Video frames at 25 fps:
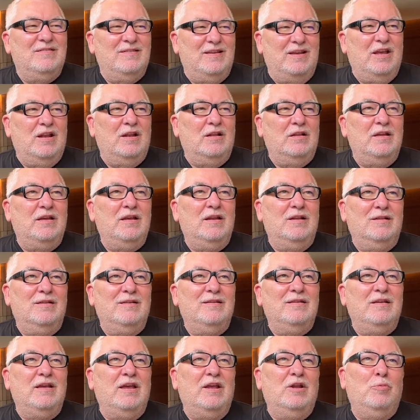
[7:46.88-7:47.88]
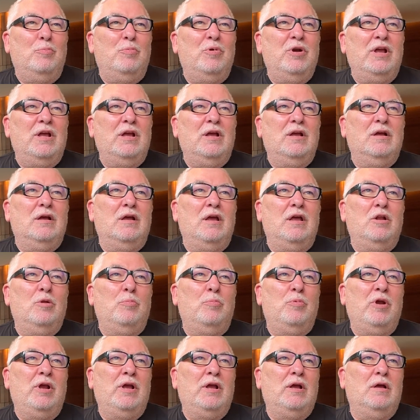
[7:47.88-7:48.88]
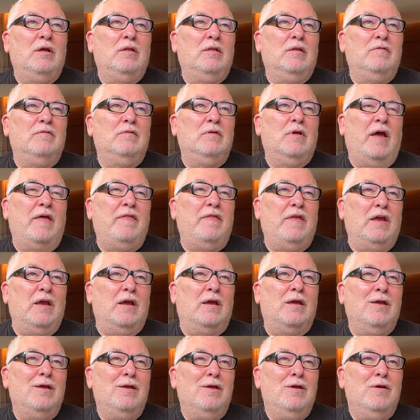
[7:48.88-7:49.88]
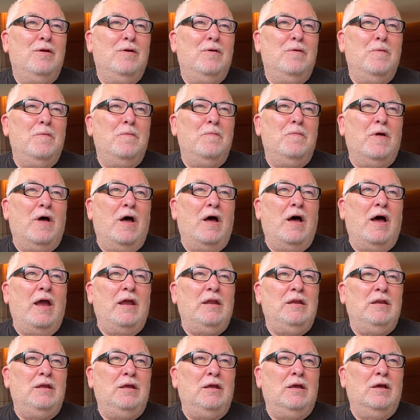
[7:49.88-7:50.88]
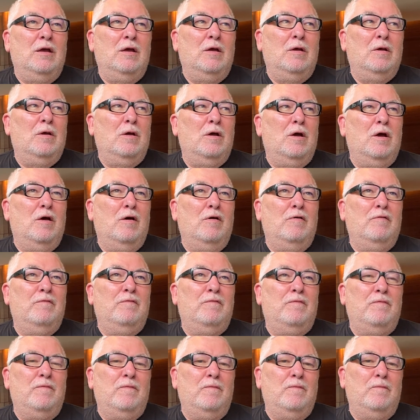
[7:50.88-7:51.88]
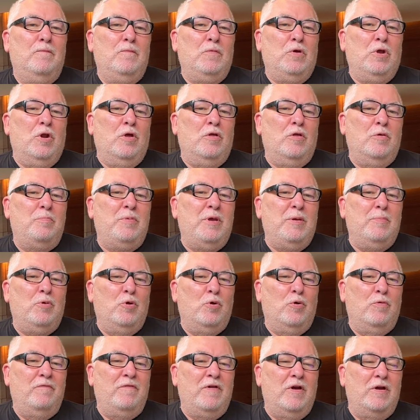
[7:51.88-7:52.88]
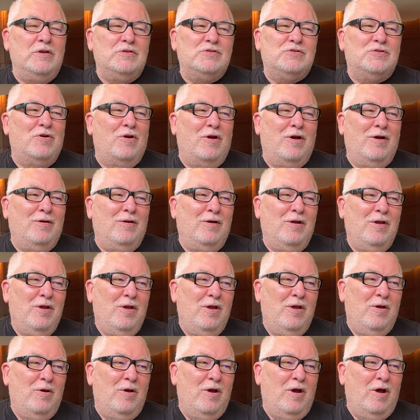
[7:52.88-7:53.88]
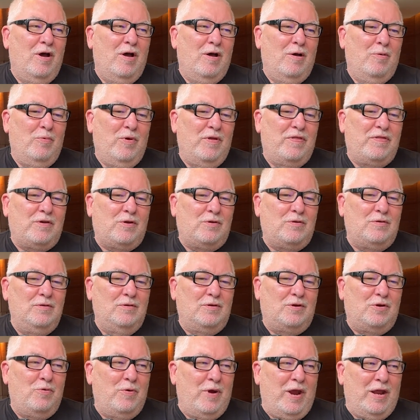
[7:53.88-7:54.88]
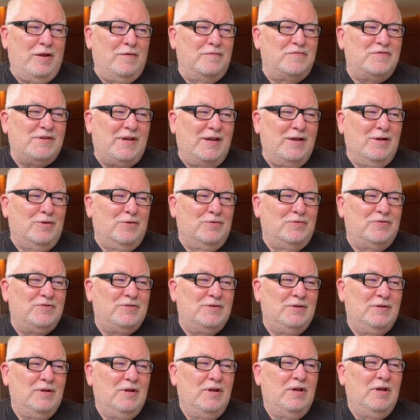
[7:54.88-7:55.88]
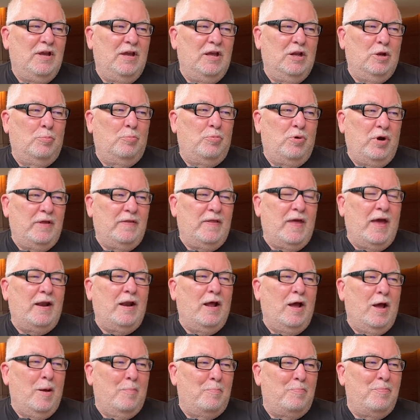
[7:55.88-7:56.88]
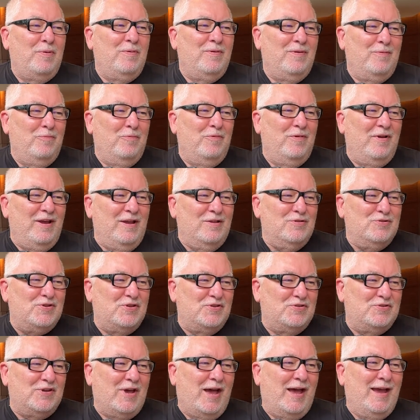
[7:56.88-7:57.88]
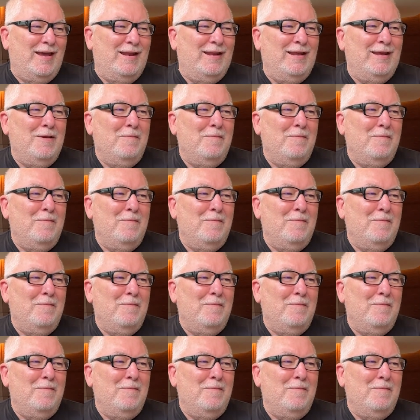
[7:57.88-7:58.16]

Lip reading: It'll bring I think the idea of the people who are very strong with creative skills. It'll bring that up in society.